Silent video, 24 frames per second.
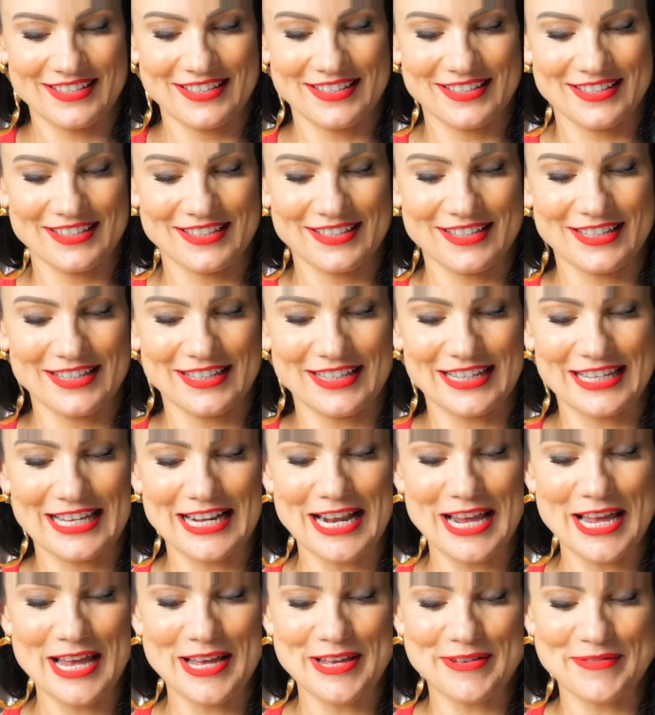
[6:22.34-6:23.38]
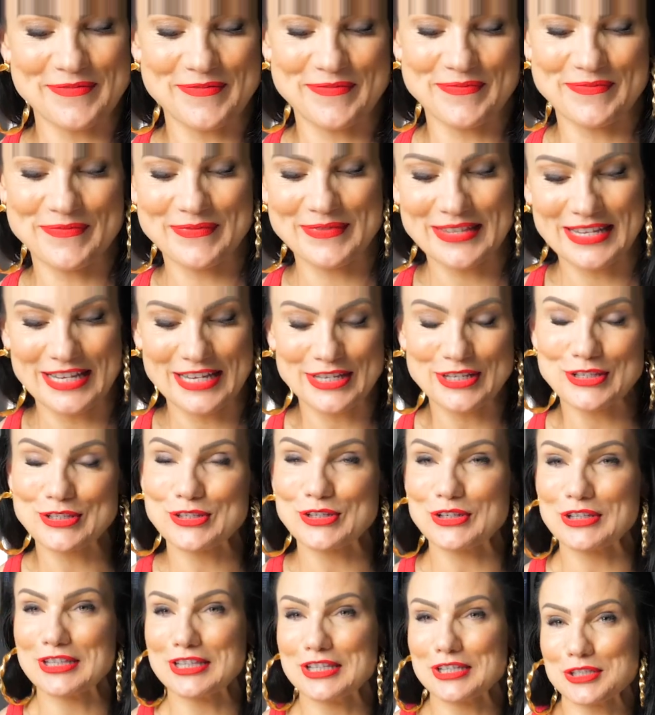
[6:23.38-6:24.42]
just hook it up
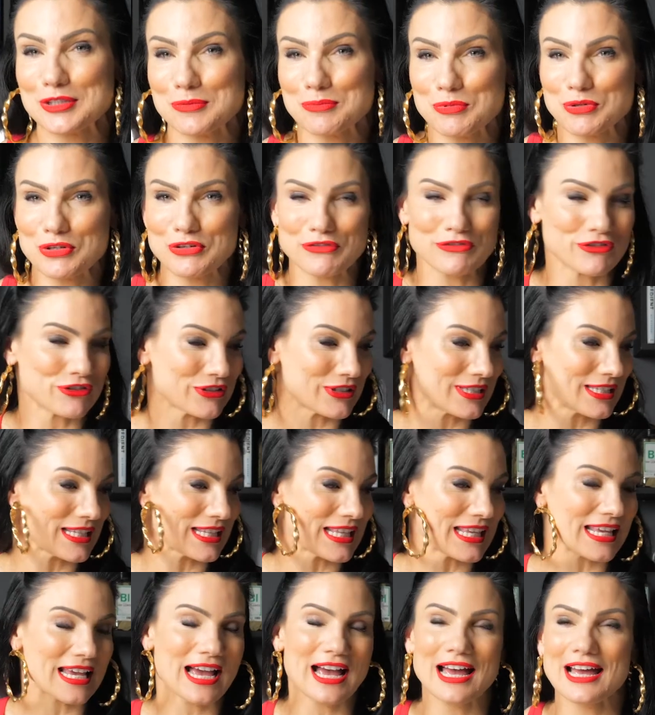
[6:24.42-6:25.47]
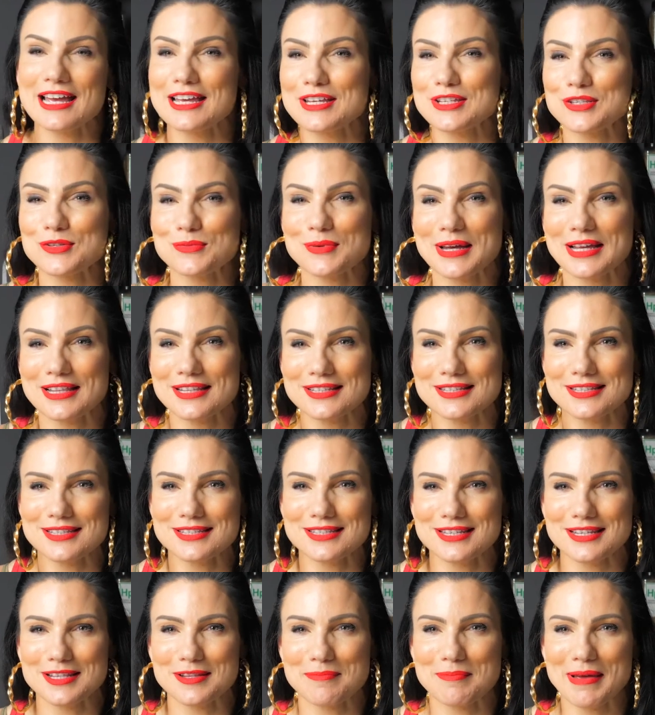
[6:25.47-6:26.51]
so it looks beautiful to the eye as well as
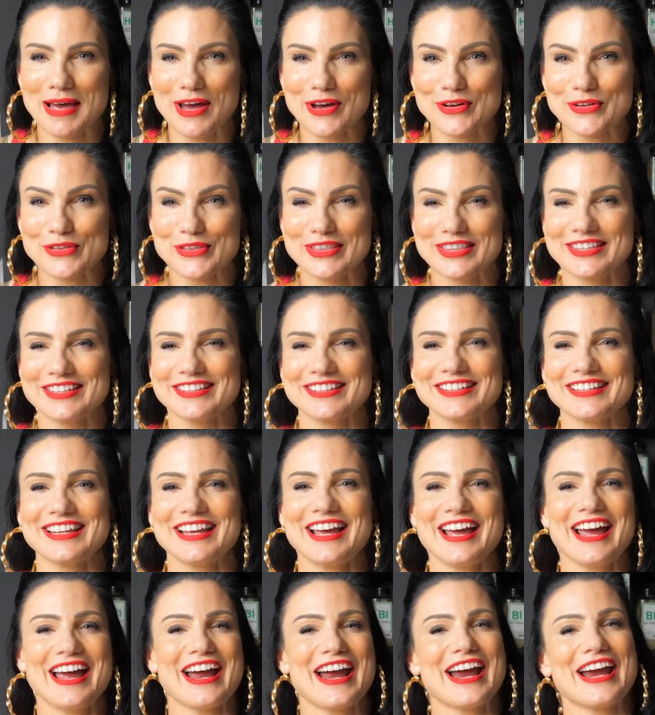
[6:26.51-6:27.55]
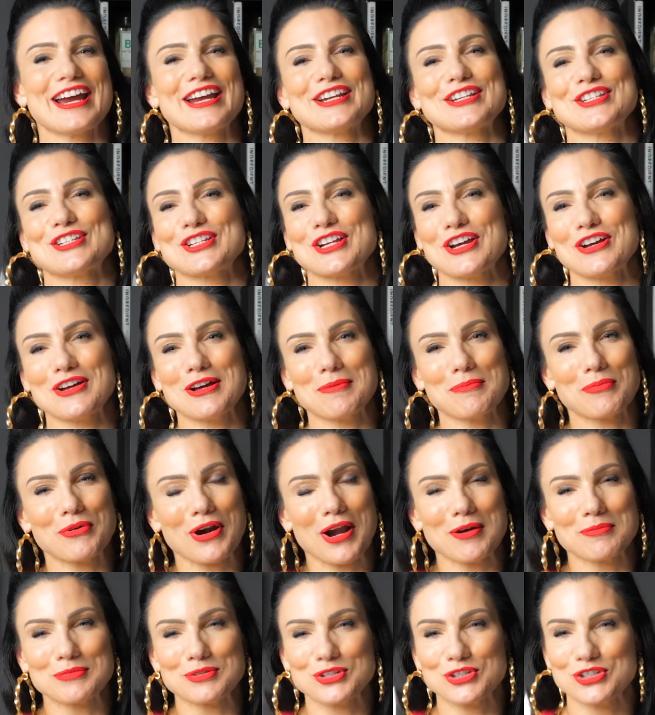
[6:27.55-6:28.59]
to the mouth. All right, y'all, I
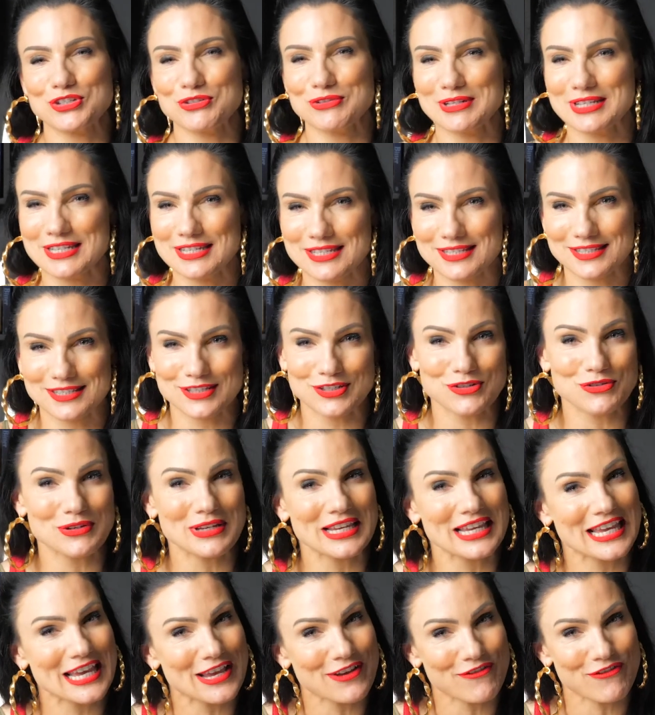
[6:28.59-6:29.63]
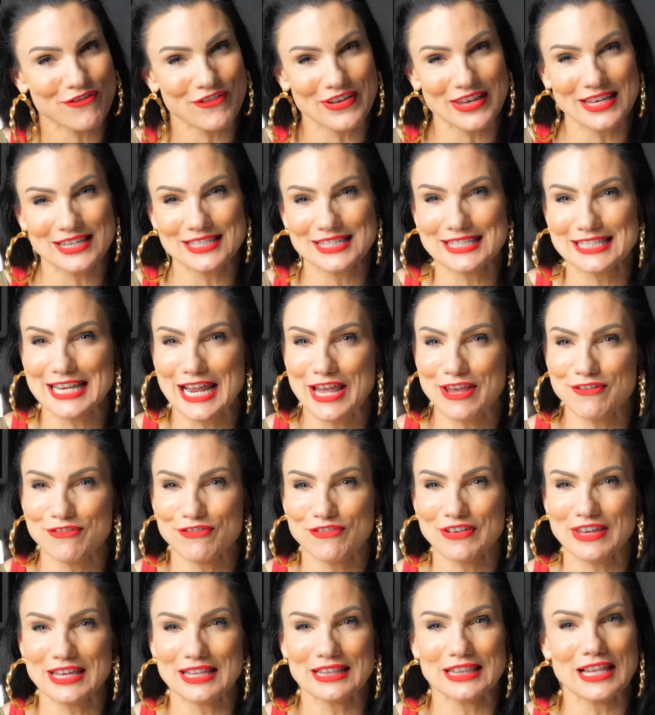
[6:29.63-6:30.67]
promise you this. You can get fit, stay
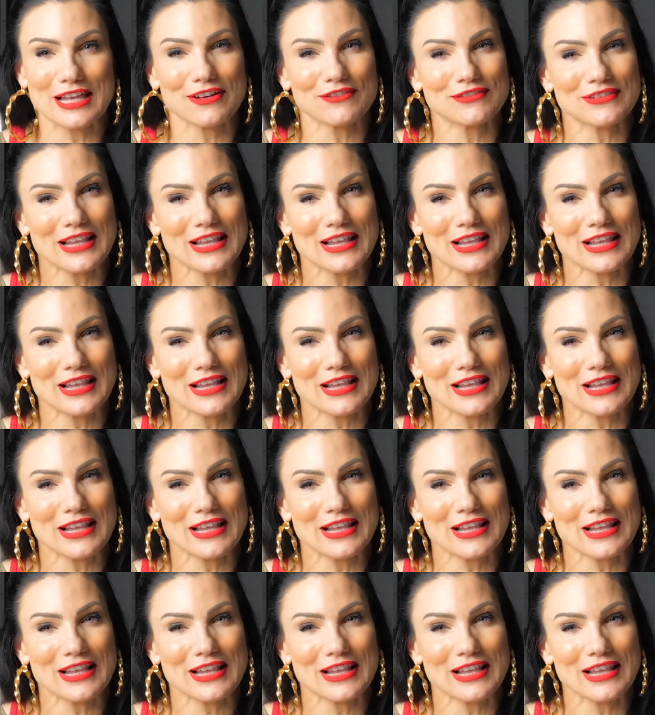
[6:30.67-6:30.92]
fit, love